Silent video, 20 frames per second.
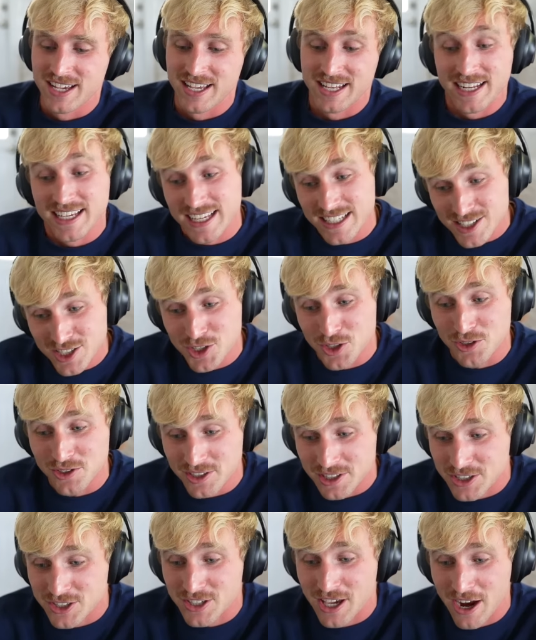And it gets
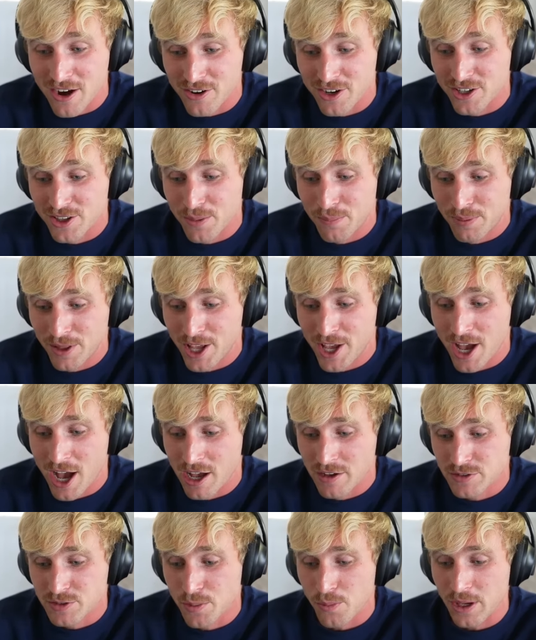certainly scary in the
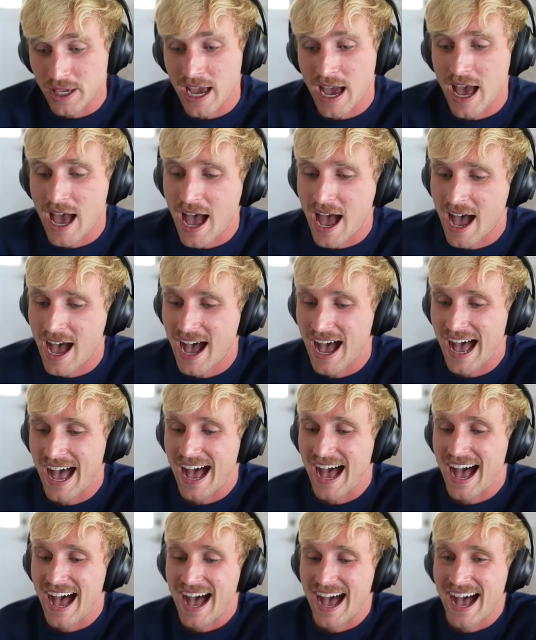playoffs. We got,
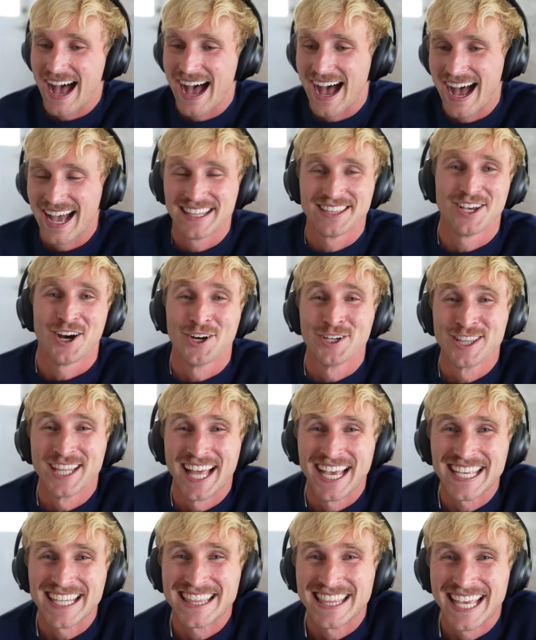I don't
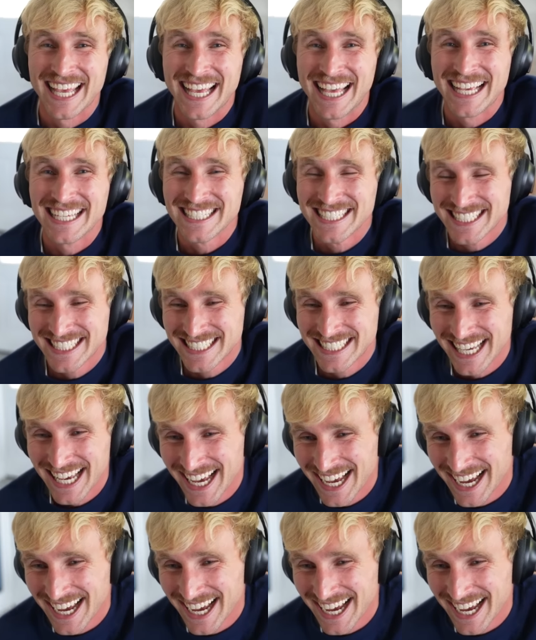like this.